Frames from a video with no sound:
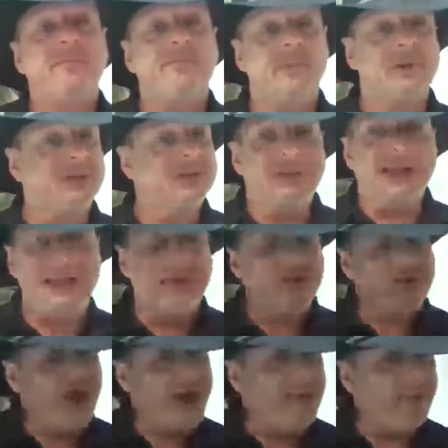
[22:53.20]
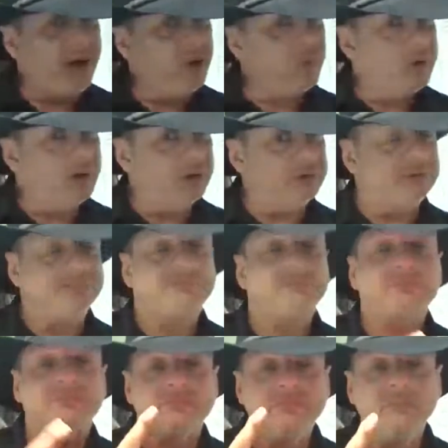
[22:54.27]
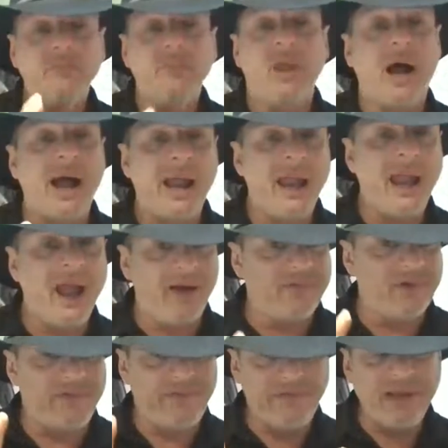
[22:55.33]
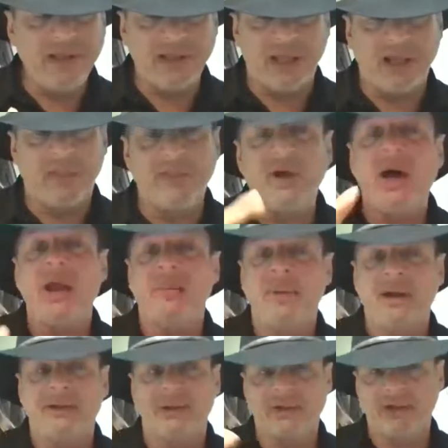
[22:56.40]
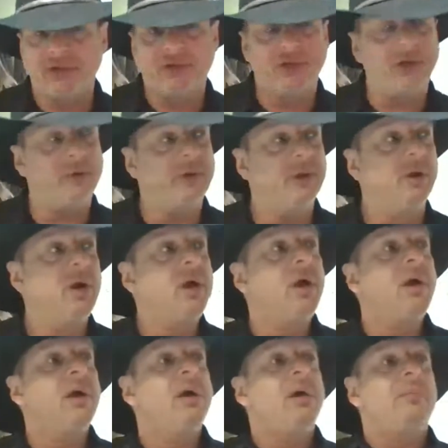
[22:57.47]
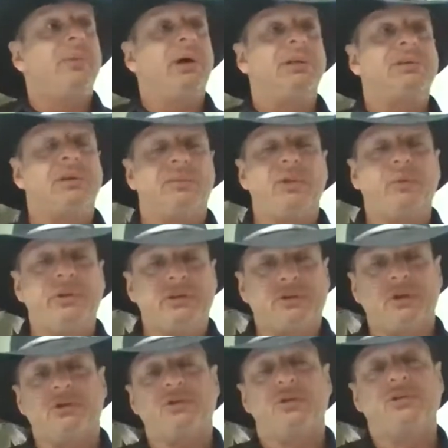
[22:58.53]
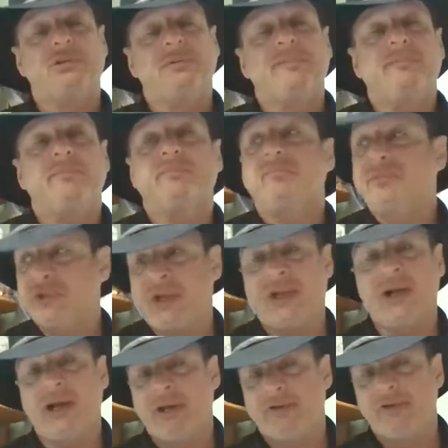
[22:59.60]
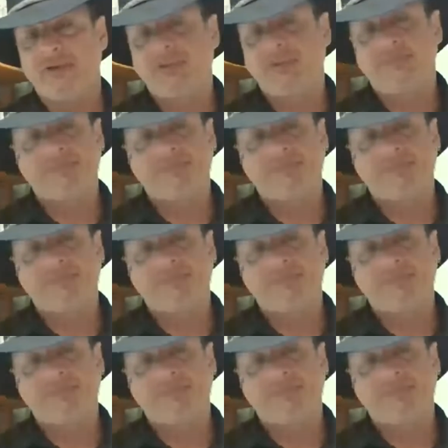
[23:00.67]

These are not my words. I have a feeling, a thought about this. I'll share with you. But some of the researchers, psychiatrists,